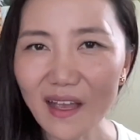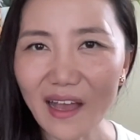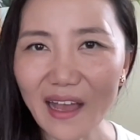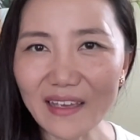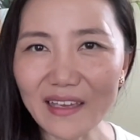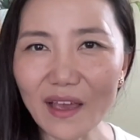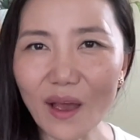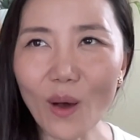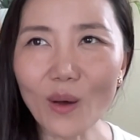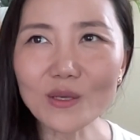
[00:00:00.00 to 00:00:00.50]
I
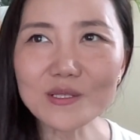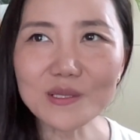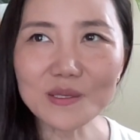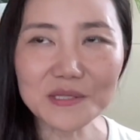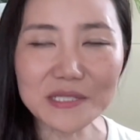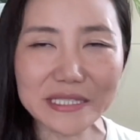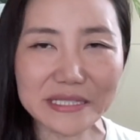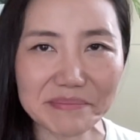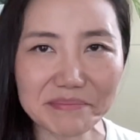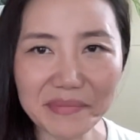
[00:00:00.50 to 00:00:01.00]
can also
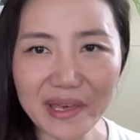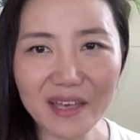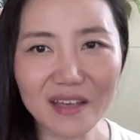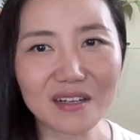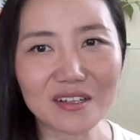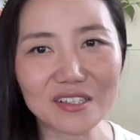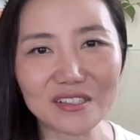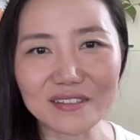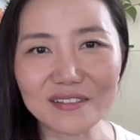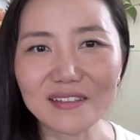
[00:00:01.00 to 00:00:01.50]

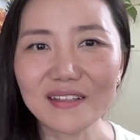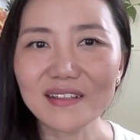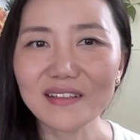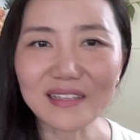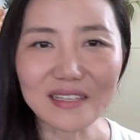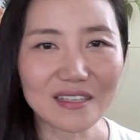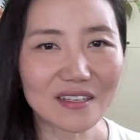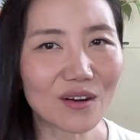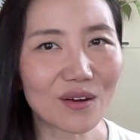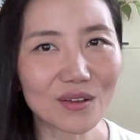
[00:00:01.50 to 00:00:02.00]
smell
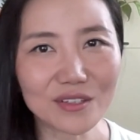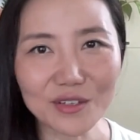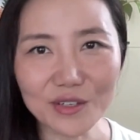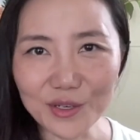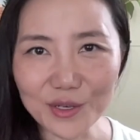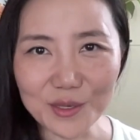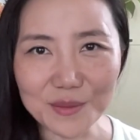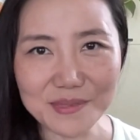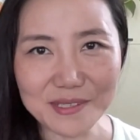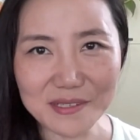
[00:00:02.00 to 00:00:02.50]
like all the
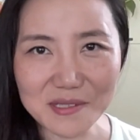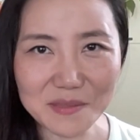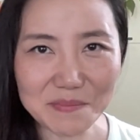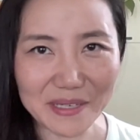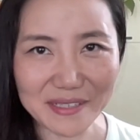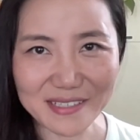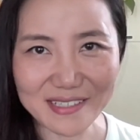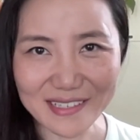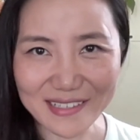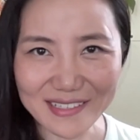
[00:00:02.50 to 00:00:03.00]
herbs and
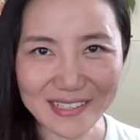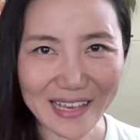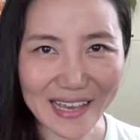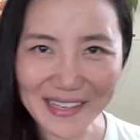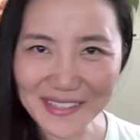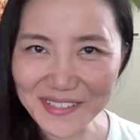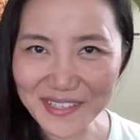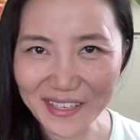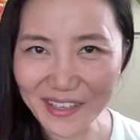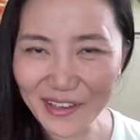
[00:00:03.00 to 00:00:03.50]
spices
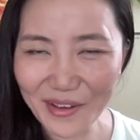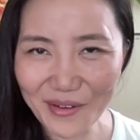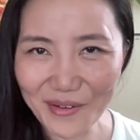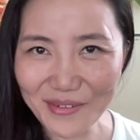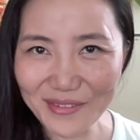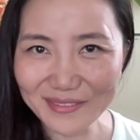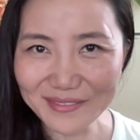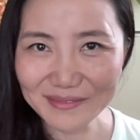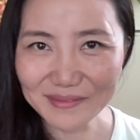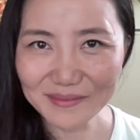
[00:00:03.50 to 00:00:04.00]
as I go.